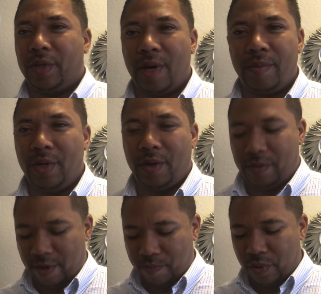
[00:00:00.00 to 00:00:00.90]
come,
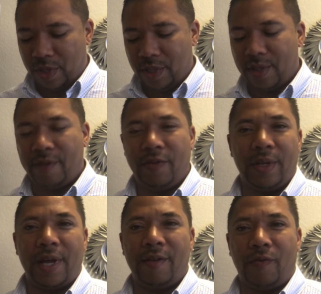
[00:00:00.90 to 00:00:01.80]
they
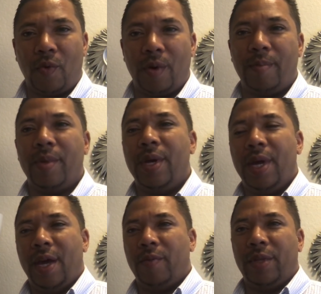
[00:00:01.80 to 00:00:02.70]
filled out a form,
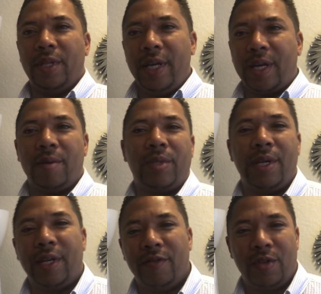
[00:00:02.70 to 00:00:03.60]
and when the lead comes
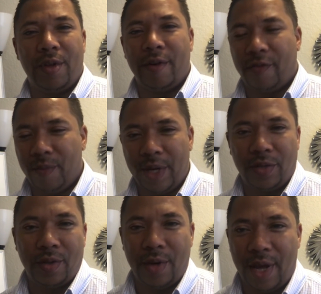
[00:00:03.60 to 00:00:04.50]
in, it gives you their
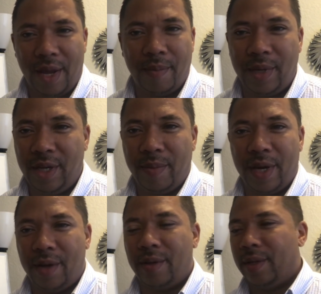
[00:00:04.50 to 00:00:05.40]
information, their name,
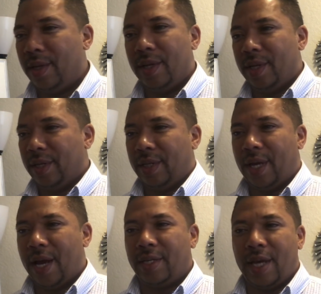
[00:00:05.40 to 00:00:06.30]
email,
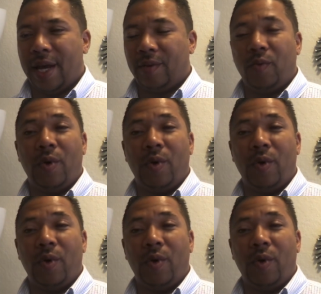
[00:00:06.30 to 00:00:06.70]
contact.